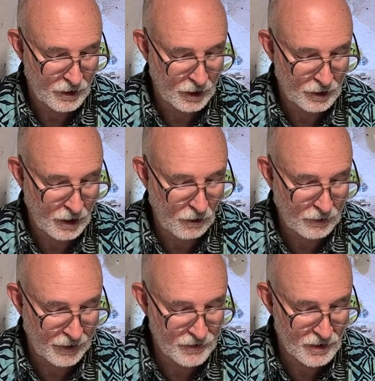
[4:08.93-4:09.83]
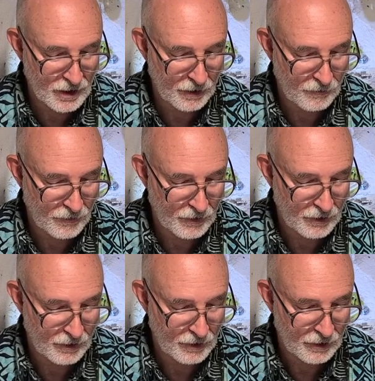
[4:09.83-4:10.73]
the locust
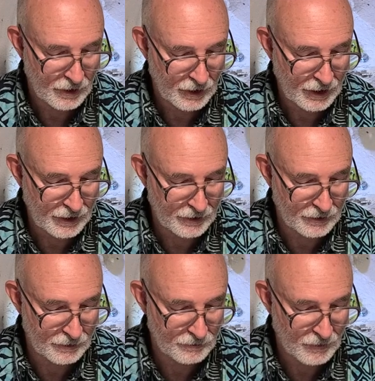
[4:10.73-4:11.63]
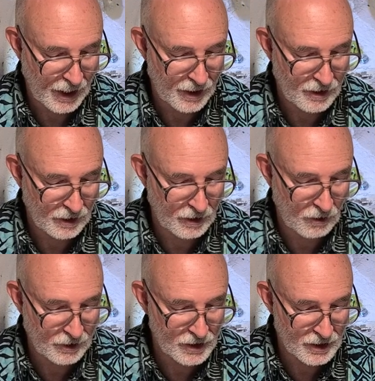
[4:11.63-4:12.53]
eaten, hath the
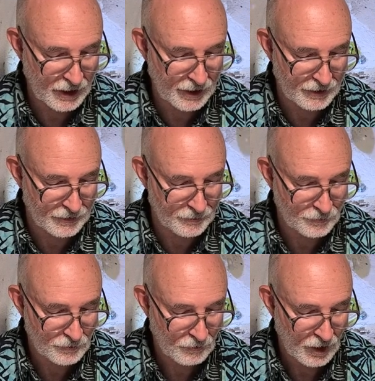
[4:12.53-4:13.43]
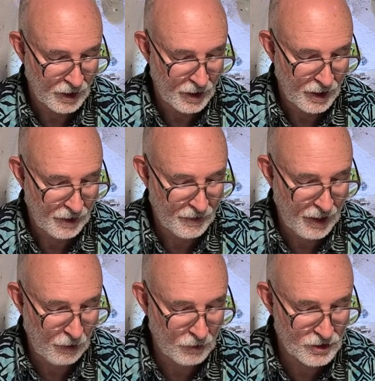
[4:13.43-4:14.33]
locust eaten. And
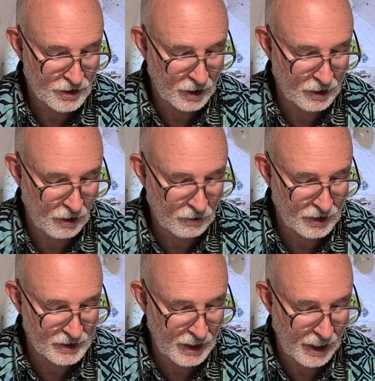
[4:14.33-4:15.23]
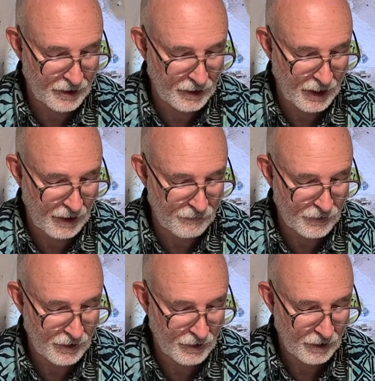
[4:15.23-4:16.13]
that which the locust hath
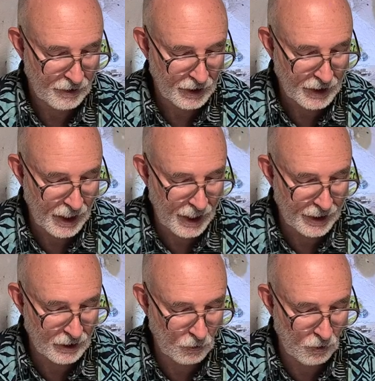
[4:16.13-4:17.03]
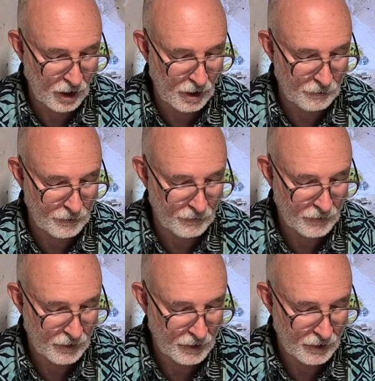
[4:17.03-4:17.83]
left, the canker worm